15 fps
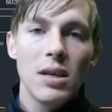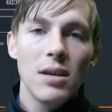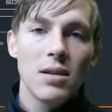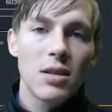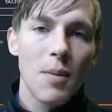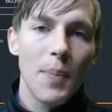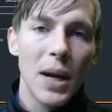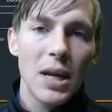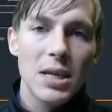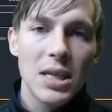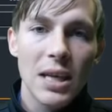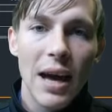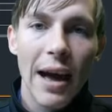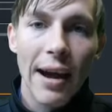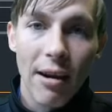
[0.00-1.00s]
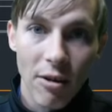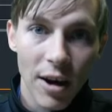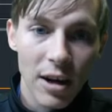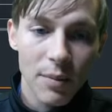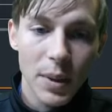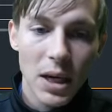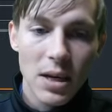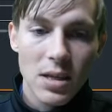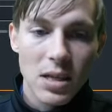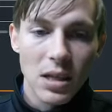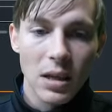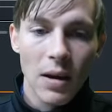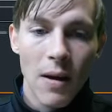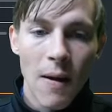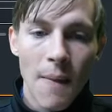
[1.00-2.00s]
stability, and credibility.
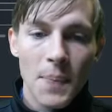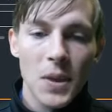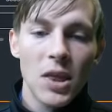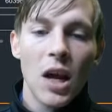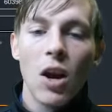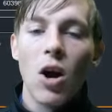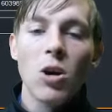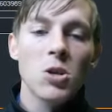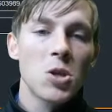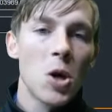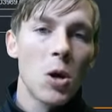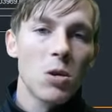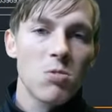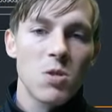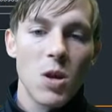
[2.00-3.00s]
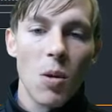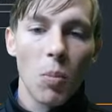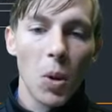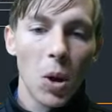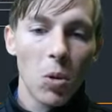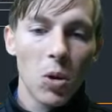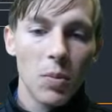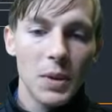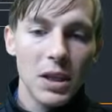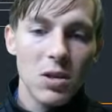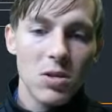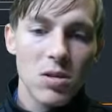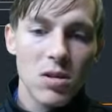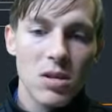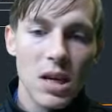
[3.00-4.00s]
In the long term, Songbird will be used
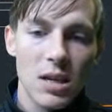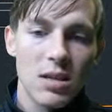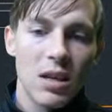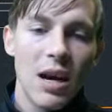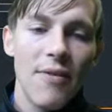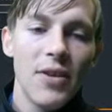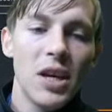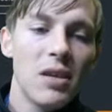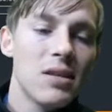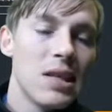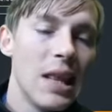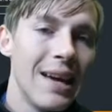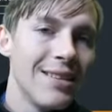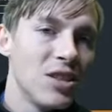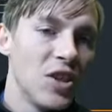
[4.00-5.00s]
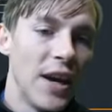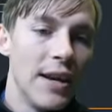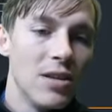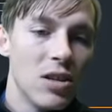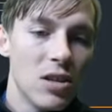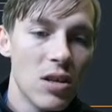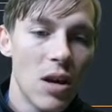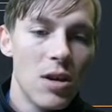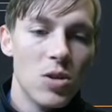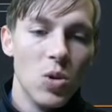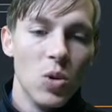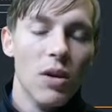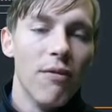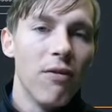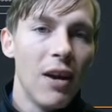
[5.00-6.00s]
to test governance led changes to the
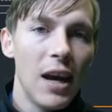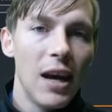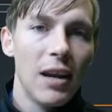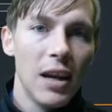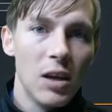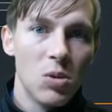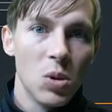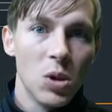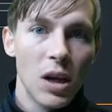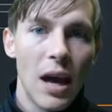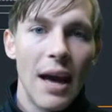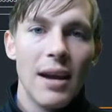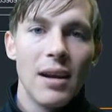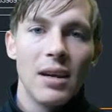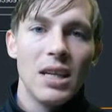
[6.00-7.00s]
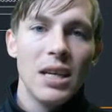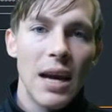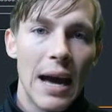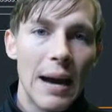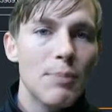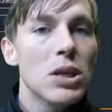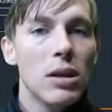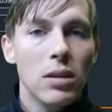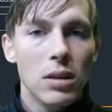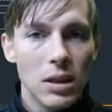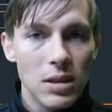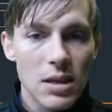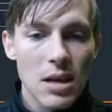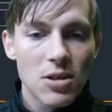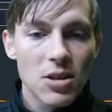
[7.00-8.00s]
Flare network and DApps
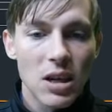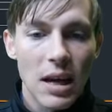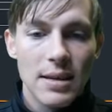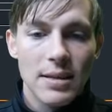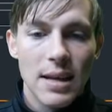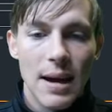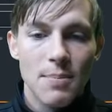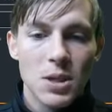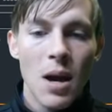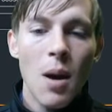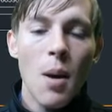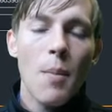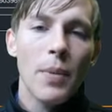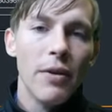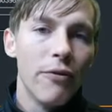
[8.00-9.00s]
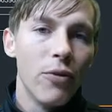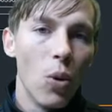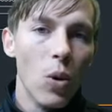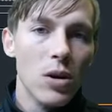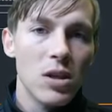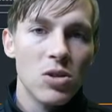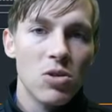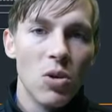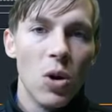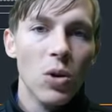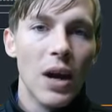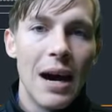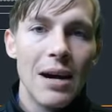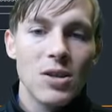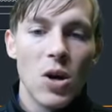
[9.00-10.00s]
decentralized apps, before it is rolled
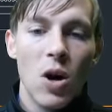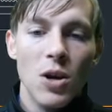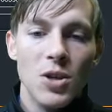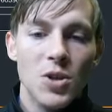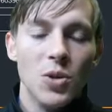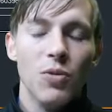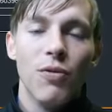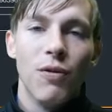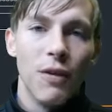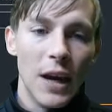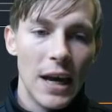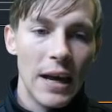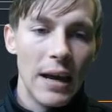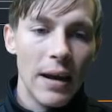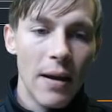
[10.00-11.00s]
out onto Flare.